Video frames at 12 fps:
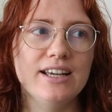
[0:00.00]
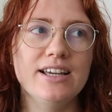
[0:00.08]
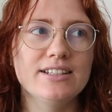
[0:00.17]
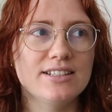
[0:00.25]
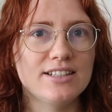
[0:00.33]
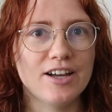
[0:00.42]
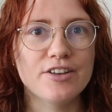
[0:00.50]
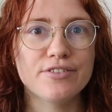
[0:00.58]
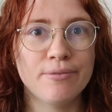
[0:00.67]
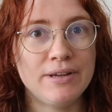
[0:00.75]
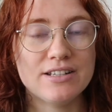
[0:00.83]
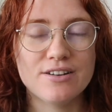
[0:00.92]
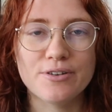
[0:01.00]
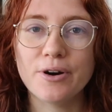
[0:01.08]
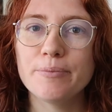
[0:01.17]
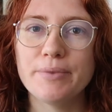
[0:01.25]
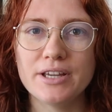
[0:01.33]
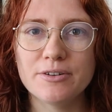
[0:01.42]
is a chance for me to
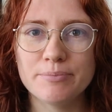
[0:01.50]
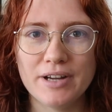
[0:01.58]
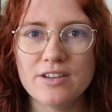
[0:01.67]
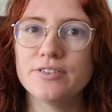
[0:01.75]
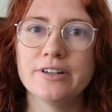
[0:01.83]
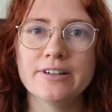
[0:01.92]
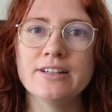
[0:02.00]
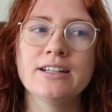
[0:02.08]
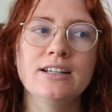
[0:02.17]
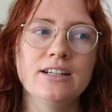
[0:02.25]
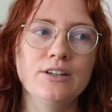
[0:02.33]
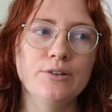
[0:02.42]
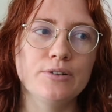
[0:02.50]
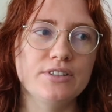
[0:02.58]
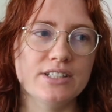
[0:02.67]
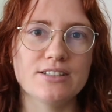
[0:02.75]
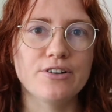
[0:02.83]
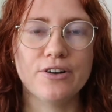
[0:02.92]
not be on my phone or
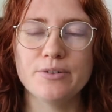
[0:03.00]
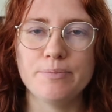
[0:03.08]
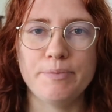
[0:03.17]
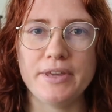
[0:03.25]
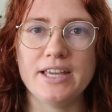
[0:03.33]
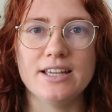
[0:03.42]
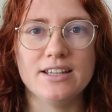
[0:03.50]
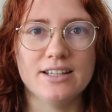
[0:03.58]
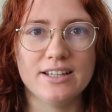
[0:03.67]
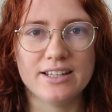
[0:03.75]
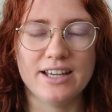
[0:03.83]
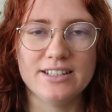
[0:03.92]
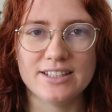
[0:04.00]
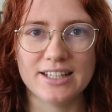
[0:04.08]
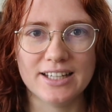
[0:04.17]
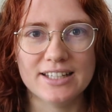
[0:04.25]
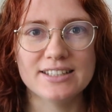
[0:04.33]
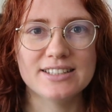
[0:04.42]
just not be
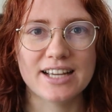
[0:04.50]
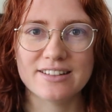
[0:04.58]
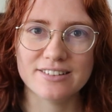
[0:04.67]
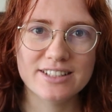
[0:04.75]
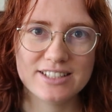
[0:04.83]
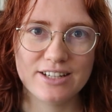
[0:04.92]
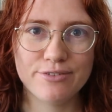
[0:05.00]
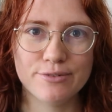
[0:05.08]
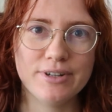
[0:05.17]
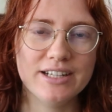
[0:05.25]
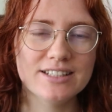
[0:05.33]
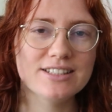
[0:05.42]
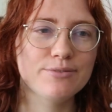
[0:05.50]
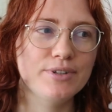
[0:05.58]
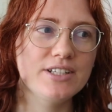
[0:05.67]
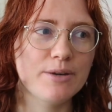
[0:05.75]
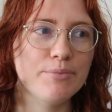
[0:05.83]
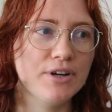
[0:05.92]
engaging in technology for once,
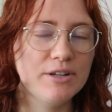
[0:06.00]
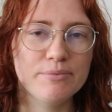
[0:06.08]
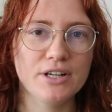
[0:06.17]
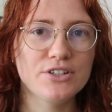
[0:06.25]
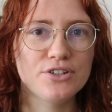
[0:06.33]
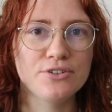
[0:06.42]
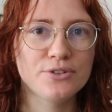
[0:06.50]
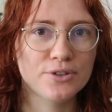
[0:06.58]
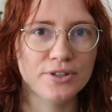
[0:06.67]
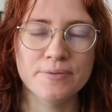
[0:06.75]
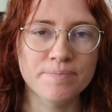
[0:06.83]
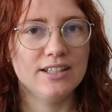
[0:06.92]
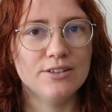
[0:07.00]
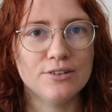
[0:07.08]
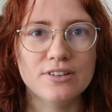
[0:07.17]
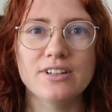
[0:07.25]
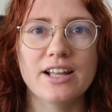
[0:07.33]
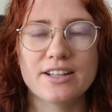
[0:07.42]
which I pretty much do in
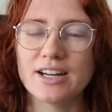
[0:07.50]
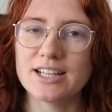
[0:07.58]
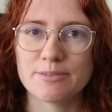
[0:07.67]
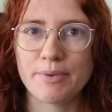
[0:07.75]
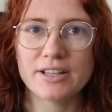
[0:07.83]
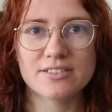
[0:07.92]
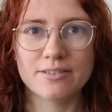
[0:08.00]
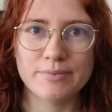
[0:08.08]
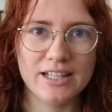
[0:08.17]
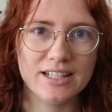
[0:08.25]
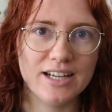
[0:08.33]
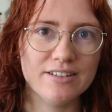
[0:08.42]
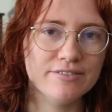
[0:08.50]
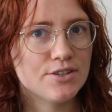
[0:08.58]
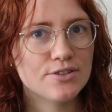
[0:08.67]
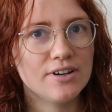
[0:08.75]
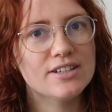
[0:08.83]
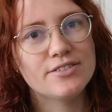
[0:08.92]
all other aspects of my life.
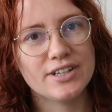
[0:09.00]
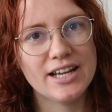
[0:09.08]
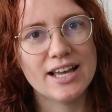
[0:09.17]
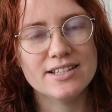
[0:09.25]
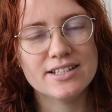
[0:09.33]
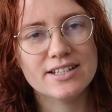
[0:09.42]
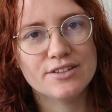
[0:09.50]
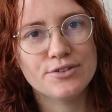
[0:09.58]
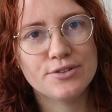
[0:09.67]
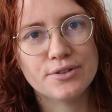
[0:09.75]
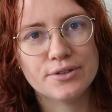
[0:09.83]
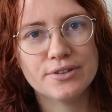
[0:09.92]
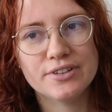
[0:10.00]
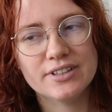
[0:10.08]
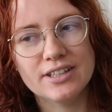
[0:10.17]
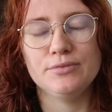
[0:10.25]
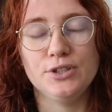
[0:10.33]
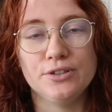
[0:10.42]
So I was very hesitant
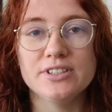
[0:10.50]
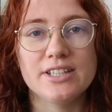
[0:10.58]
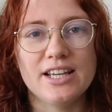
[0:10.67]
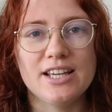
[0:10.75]
to use